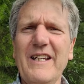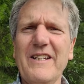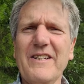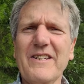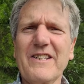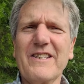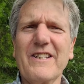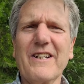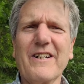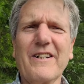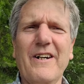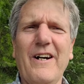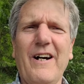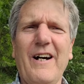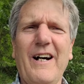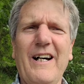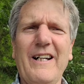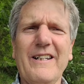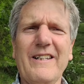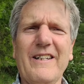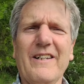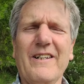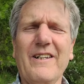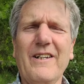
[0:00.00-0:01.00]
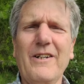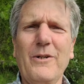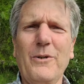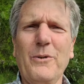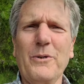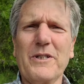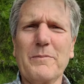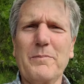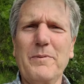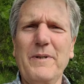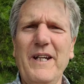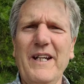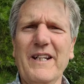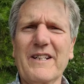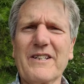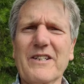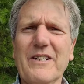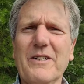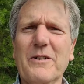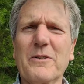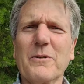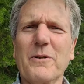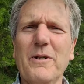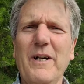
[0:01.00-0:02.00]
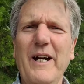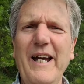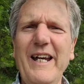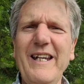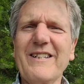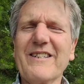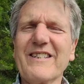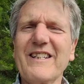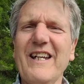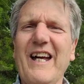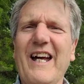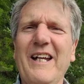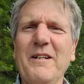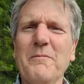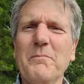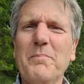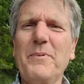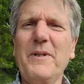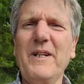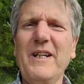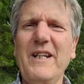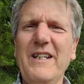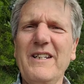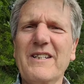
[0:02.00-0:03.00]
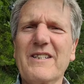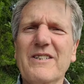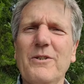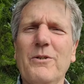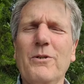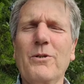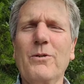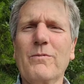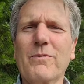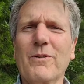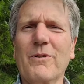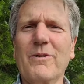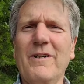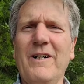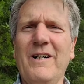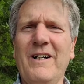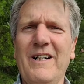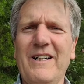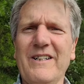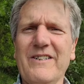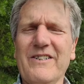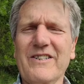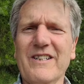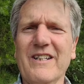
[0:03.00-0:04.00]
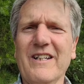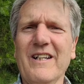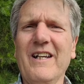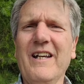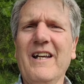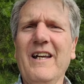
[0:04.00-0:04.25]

is the God who speaks grace and peace over us,